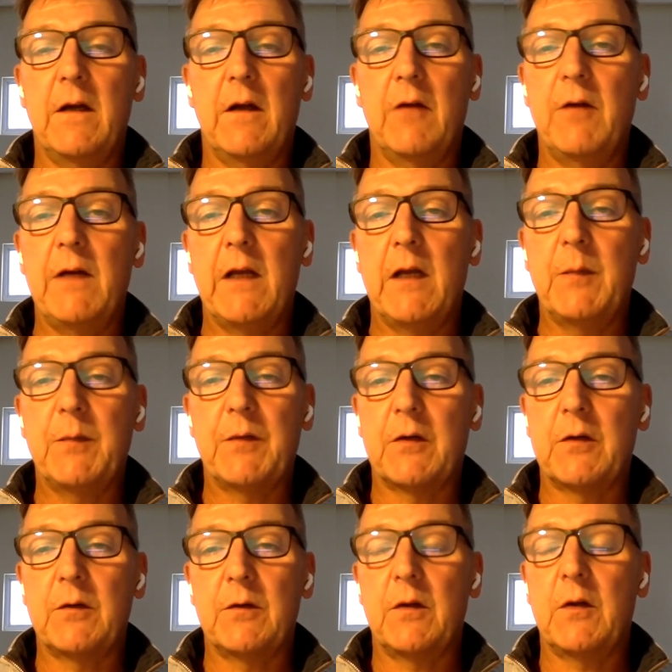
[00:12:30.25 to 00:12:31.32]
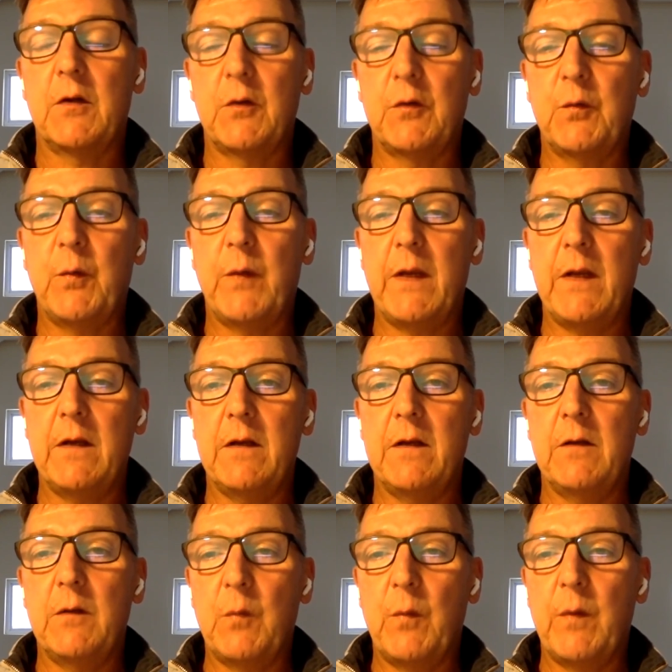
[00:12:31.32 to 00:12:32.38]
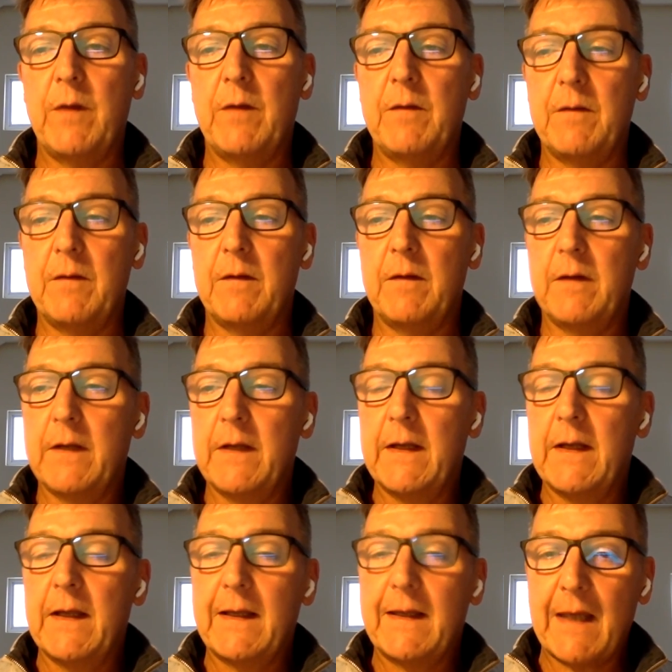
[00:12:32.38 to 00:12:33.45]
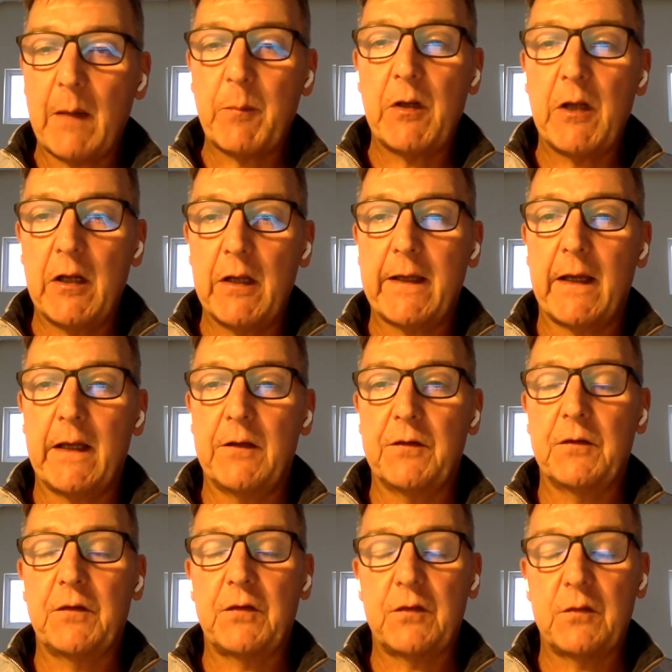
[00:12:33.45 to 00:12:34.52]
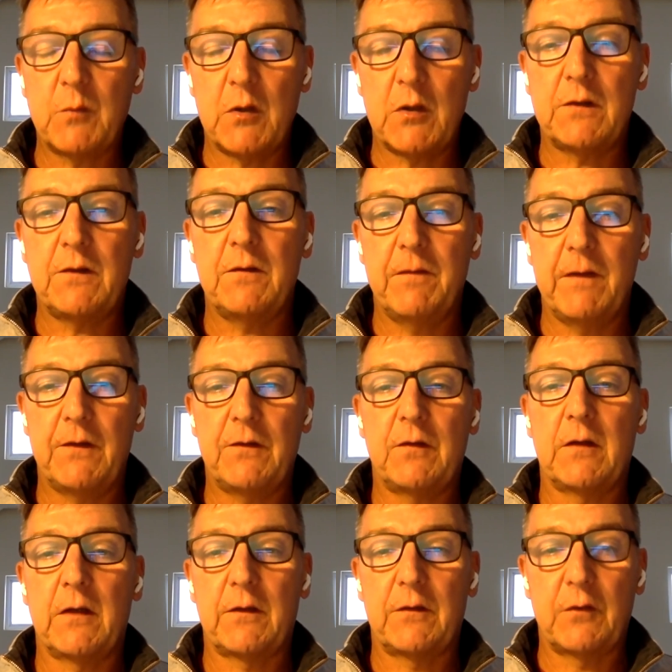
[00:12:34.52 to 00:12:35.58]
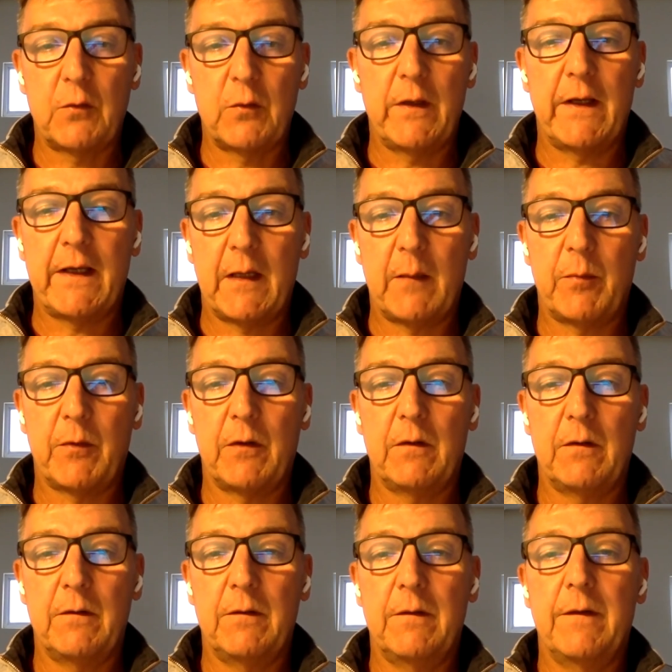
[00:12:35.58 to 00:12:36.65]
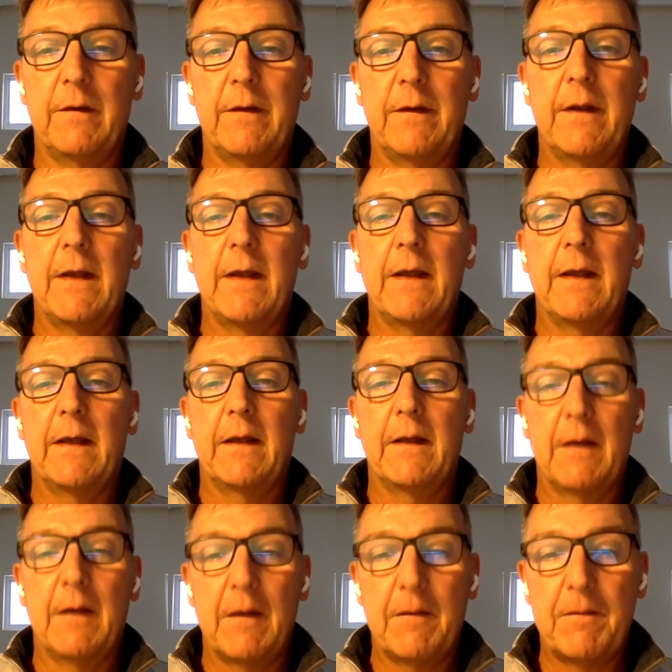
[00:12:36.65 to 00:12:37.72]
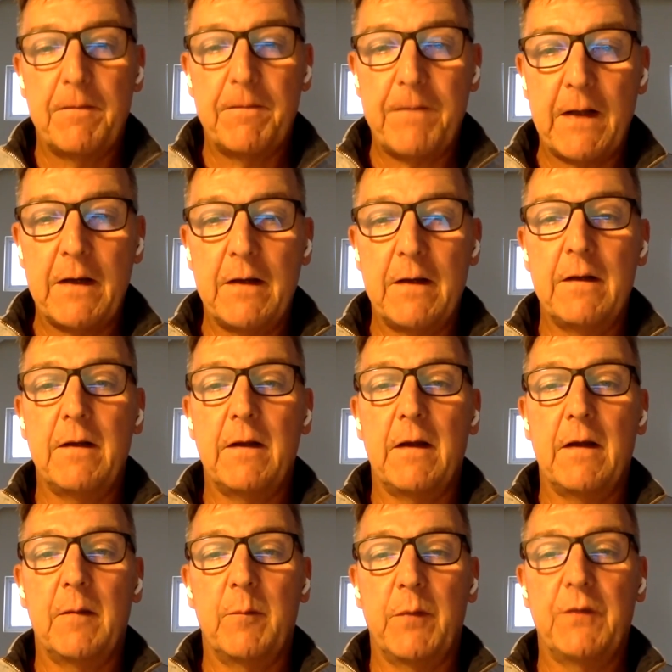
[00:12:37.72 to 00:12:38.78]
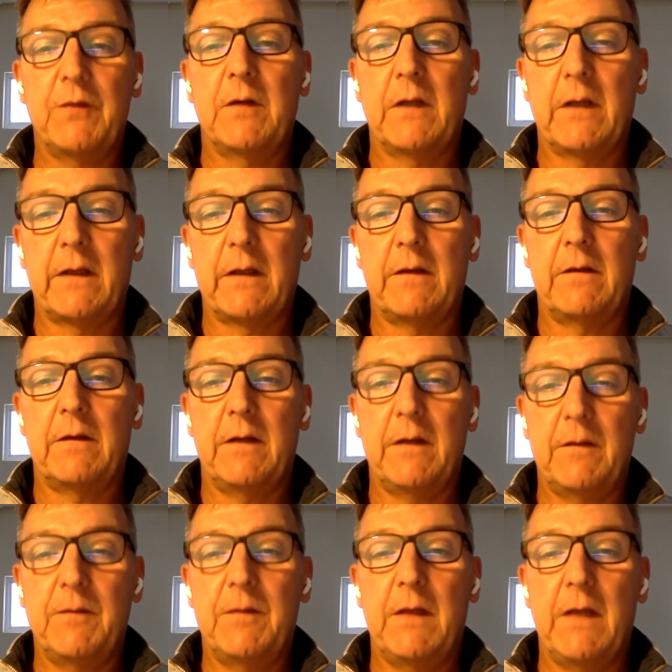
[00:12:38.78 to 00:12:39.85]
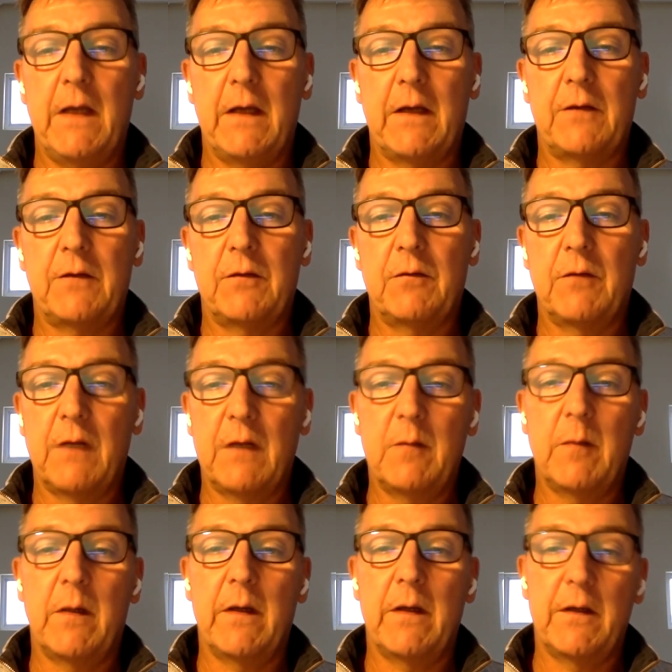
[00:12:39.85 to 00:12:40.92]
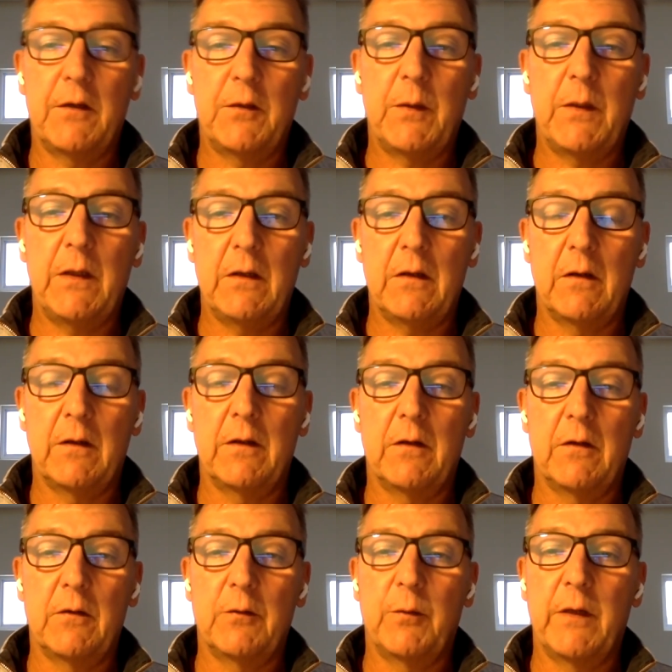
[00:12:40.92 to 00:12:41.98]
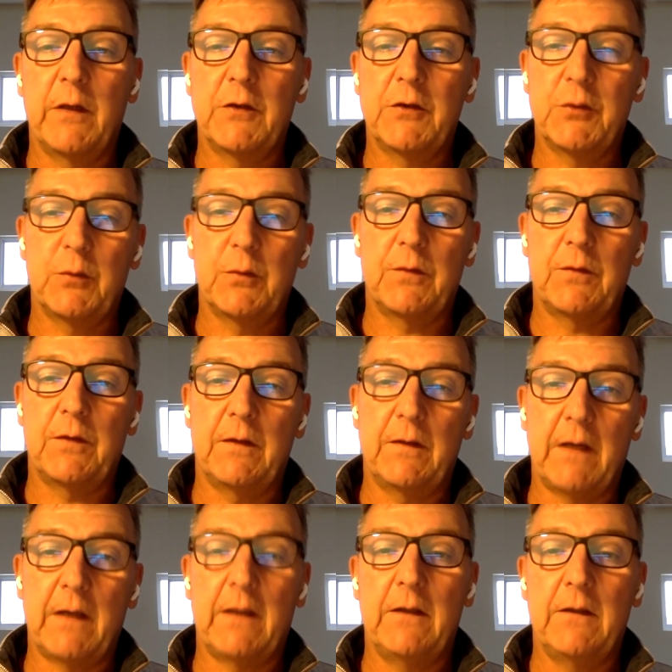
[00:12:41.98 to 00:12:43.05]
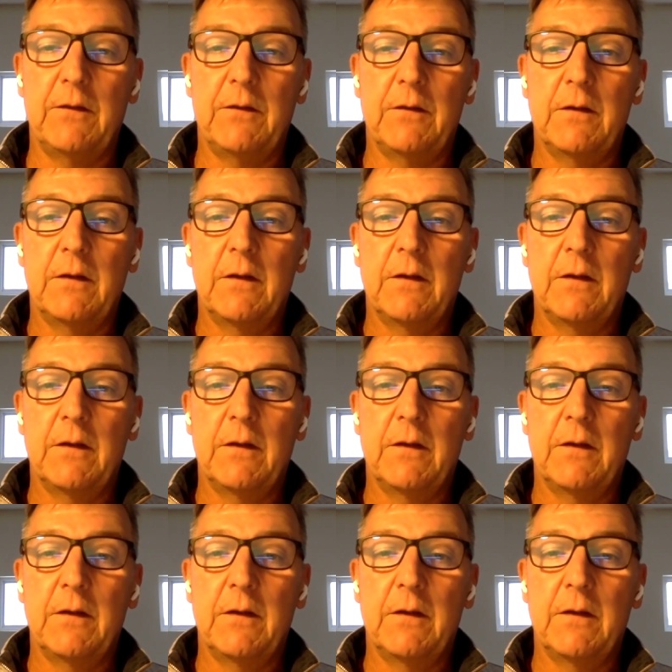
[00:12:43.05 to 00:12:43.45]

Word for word: I really hope so, because when when capital allocators and smart investors like Sequoia Capital fund a business like F T X, run by a twenty-nine-year-old wearing shorts and tackies